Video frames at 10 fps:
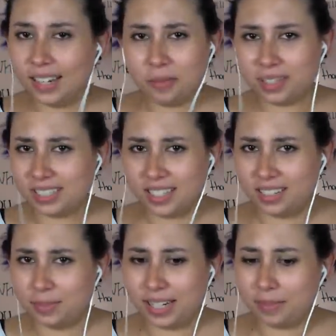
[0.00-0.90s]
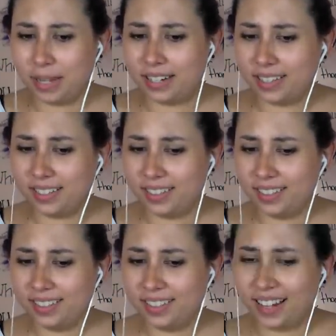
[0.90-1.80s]
I don't wanna say goodbye to Maddie.
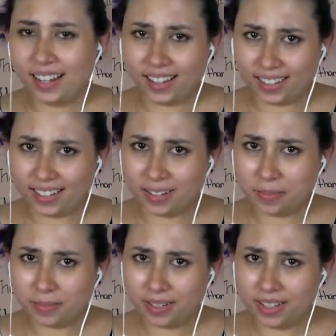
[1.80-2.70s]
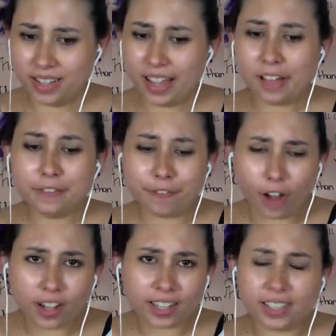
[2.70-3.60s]
I like him. And
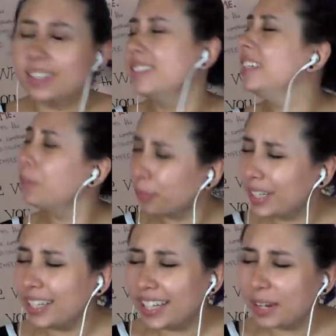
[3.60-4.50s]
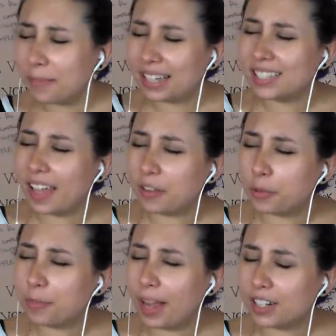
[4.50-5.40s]
Foggy, is he really getting back together
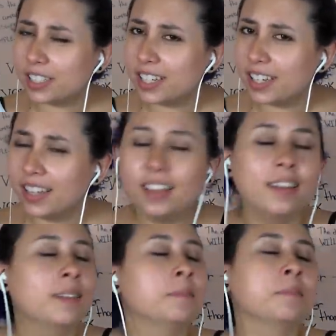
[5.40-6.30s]
with Marcy?